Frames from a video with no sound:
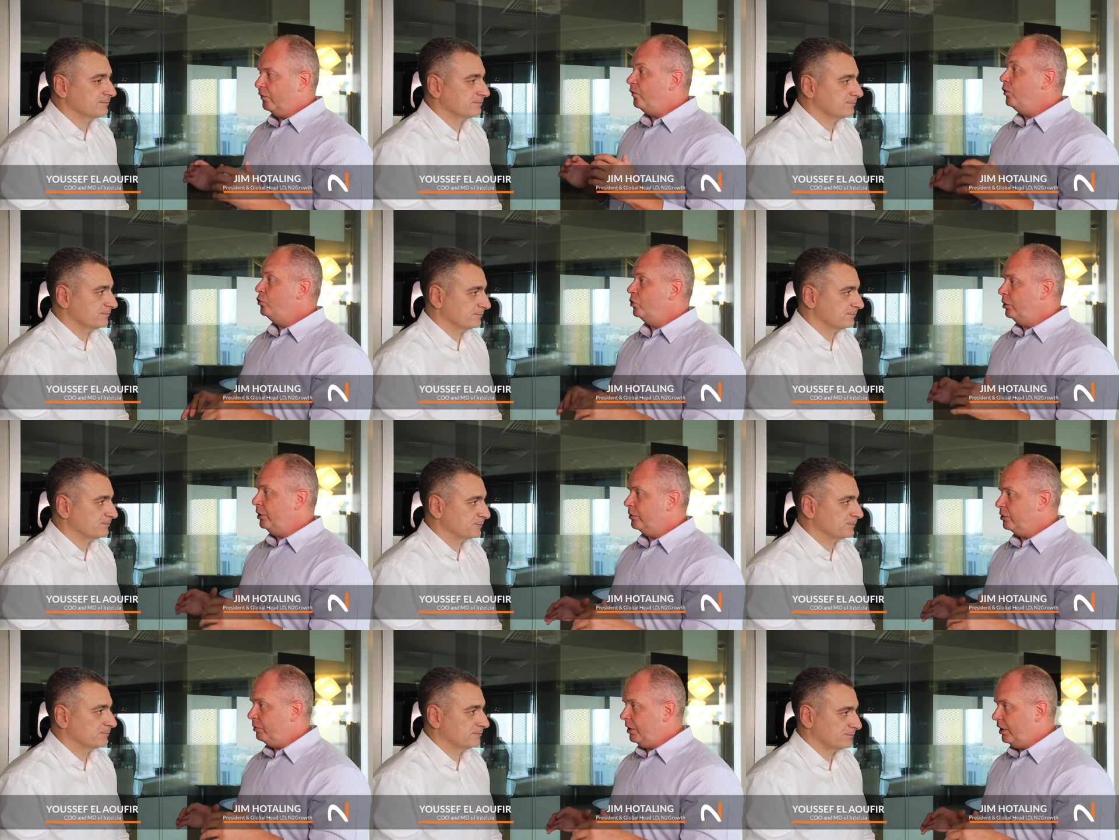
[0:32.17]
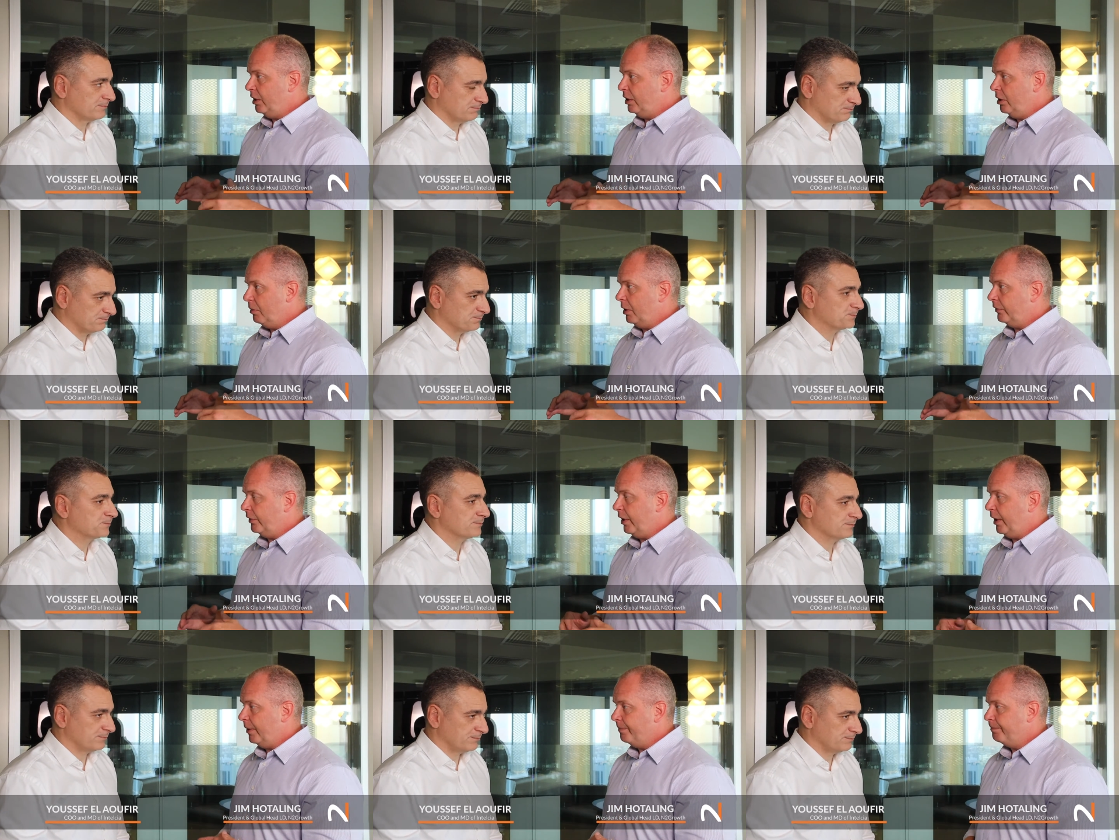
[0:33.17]
Speaker 1: future leaders to be thinking about
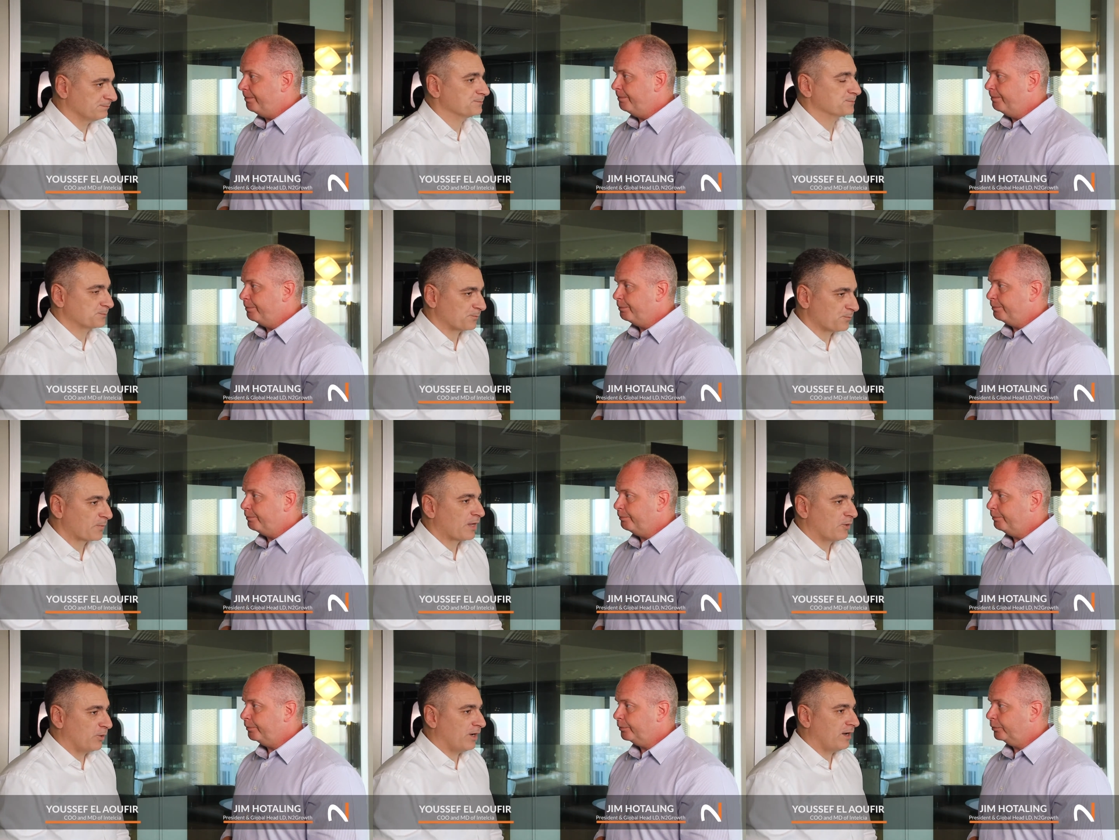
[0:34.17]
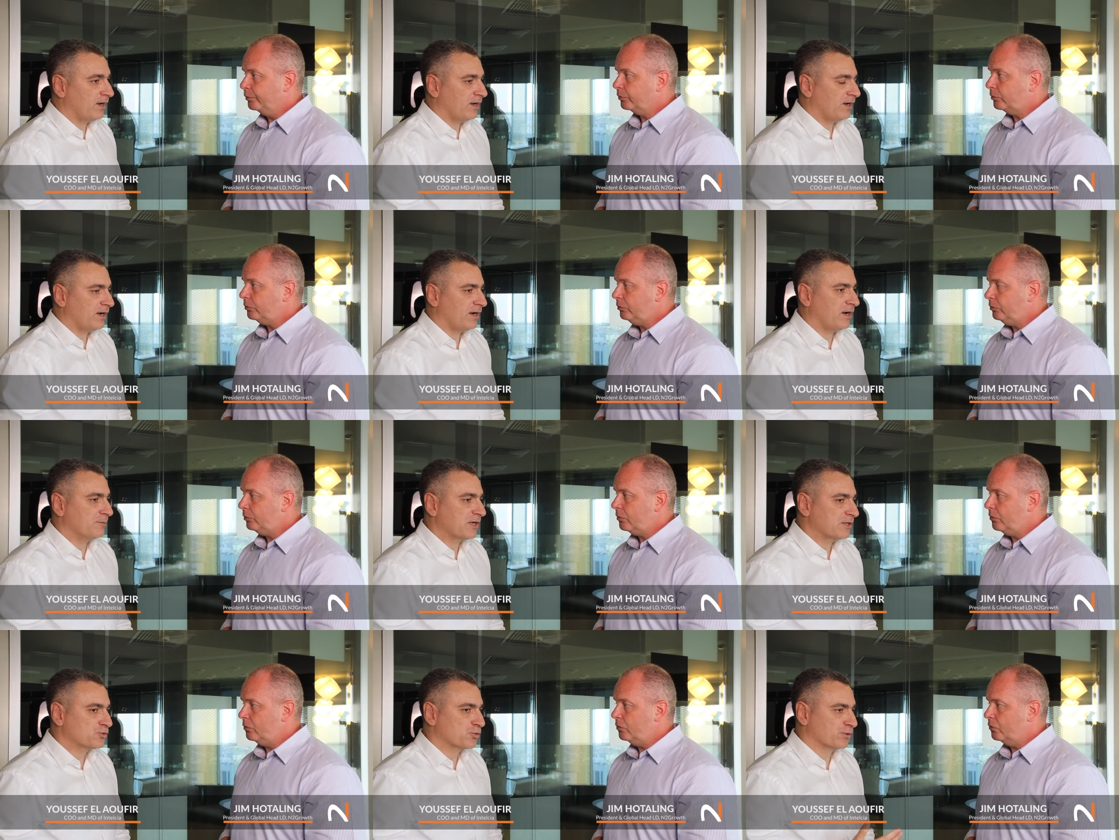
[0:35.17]
today?
Speaker 2: Well, I, am
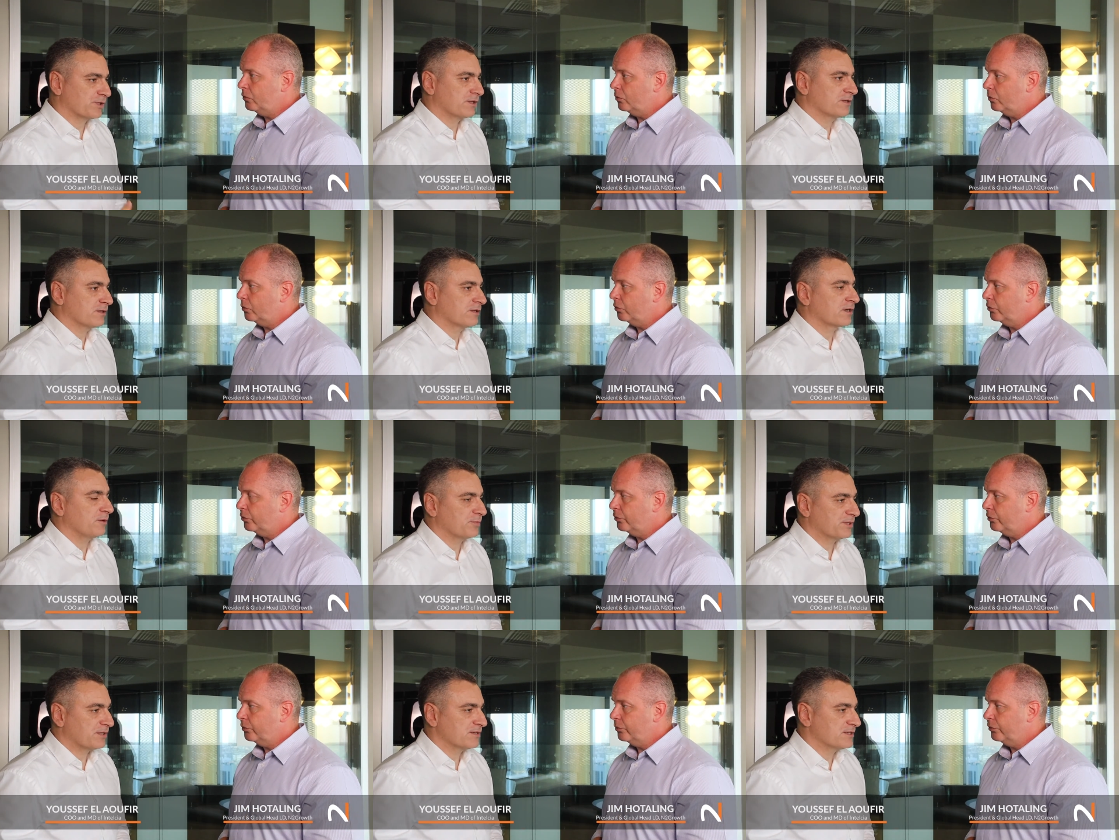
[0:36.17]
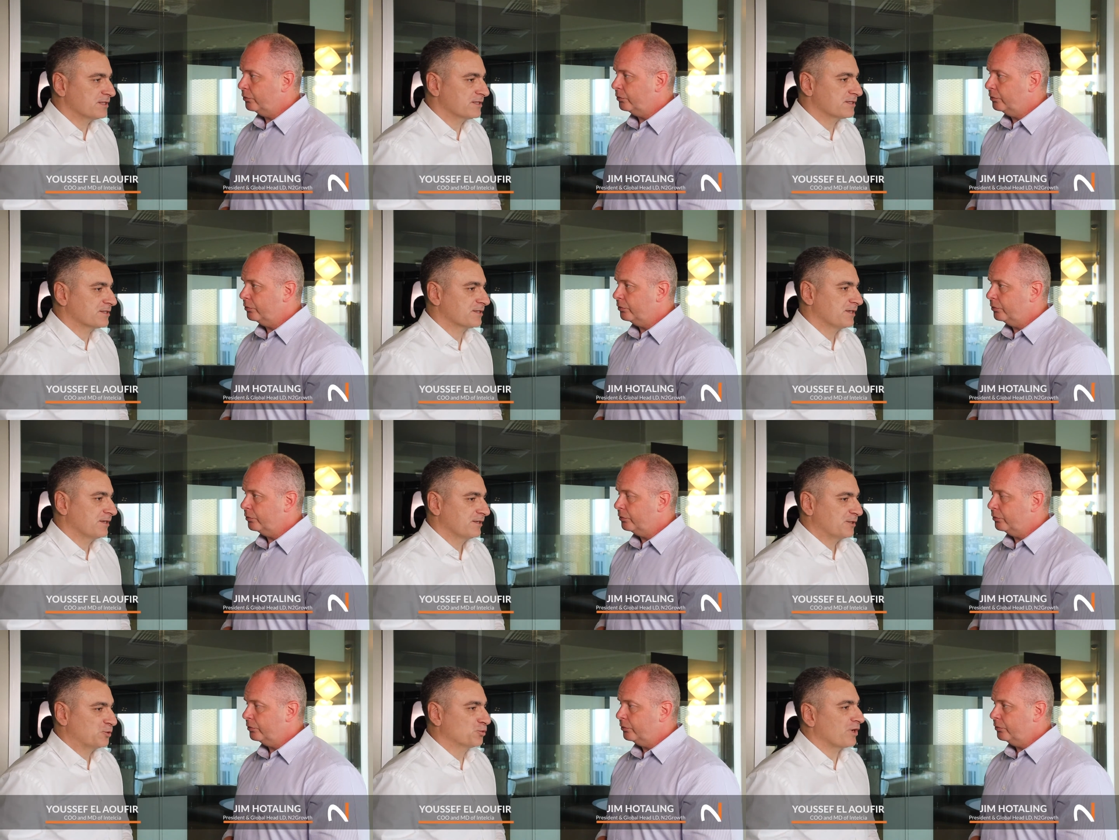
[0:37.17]
not sure that the, the, competencies
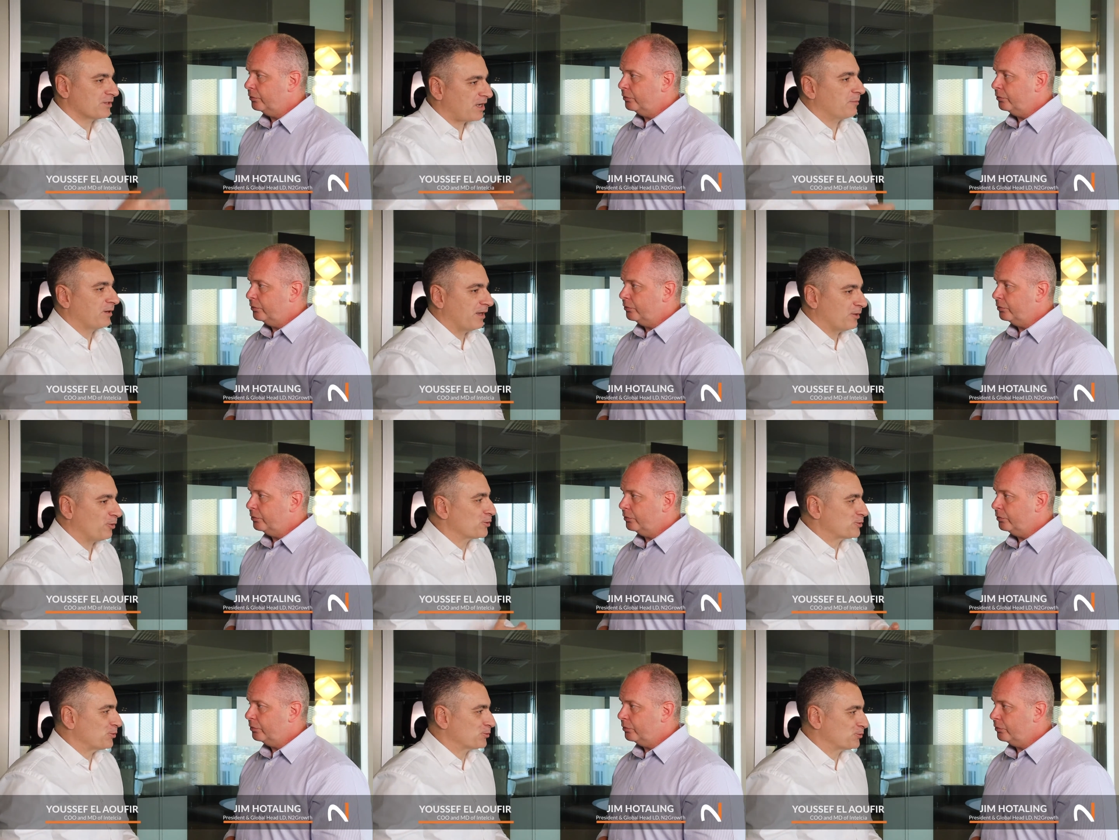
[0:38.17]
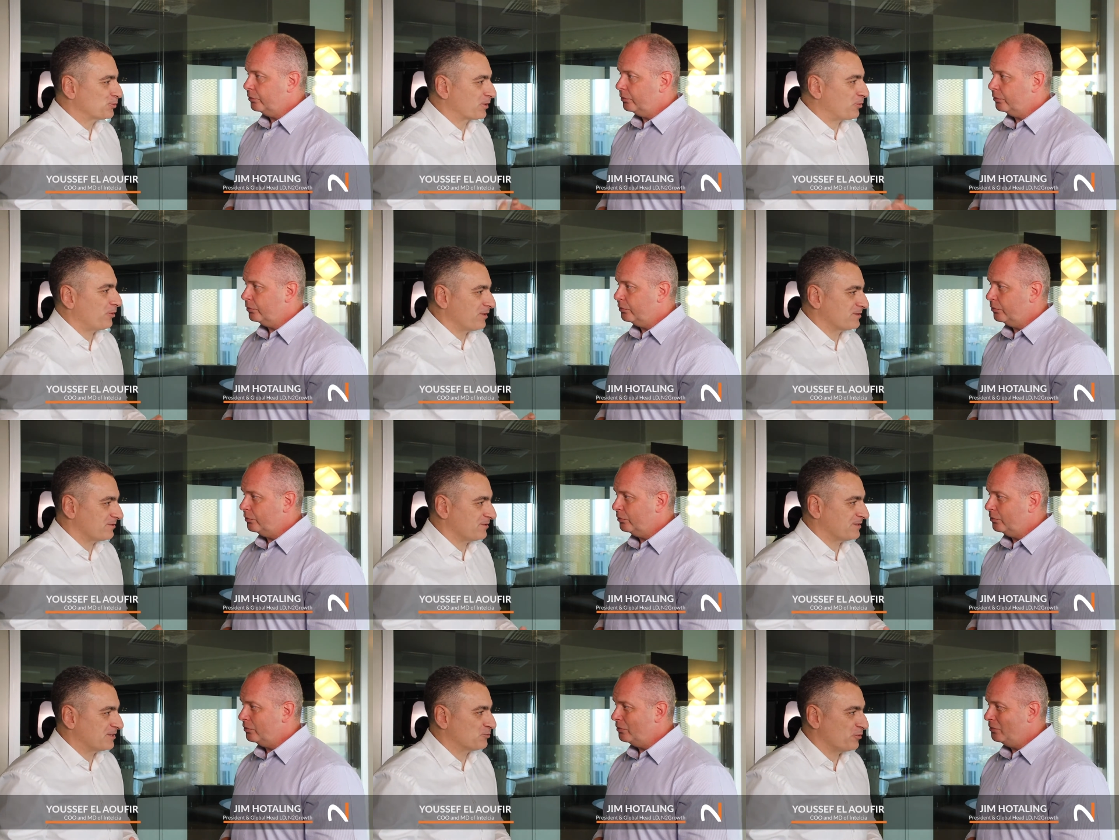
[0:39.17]
do not apply also to the current
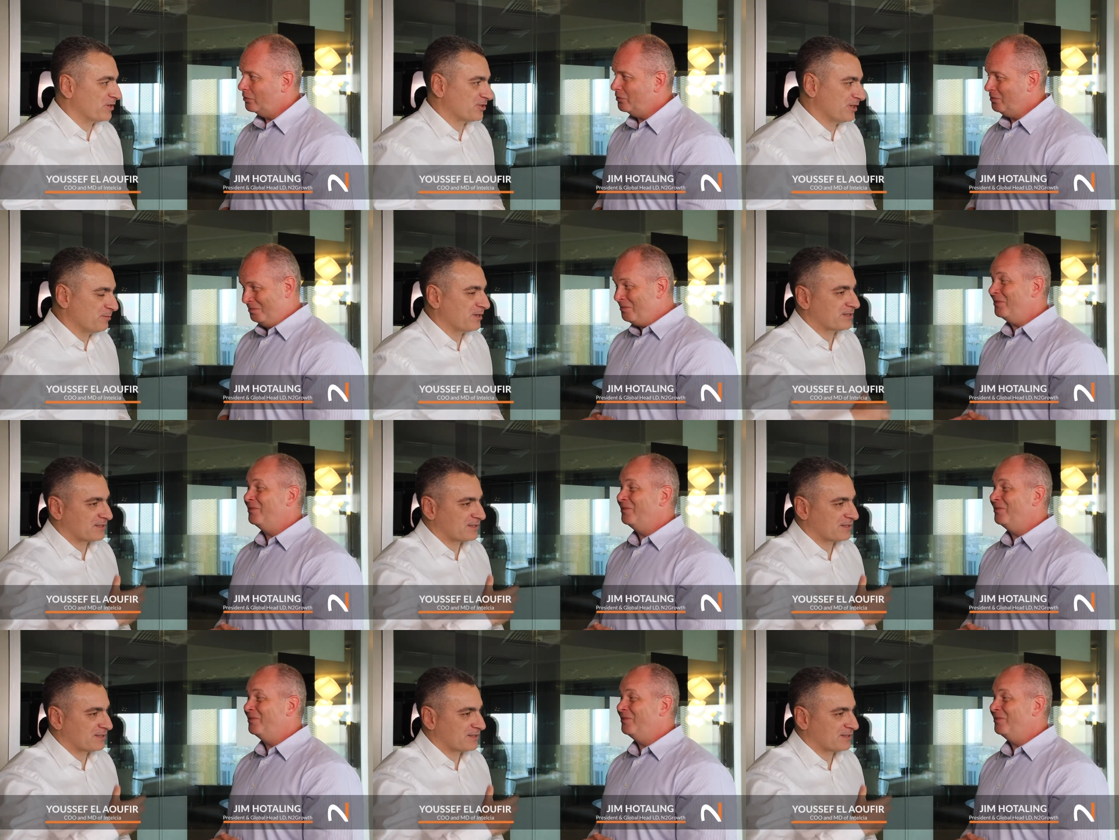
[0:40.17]
uh, situation, but